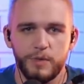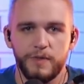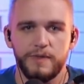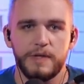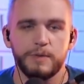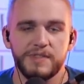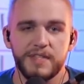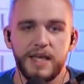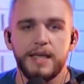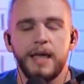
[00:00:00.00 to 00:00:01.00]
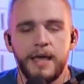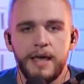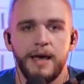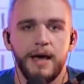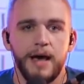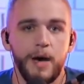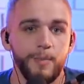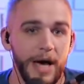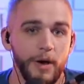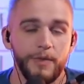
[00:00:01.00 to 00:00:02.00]
Ruthven was saying uh,
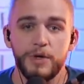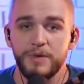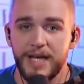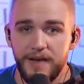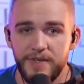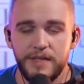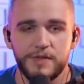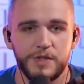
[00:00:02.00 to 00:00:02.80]
about the new covenant.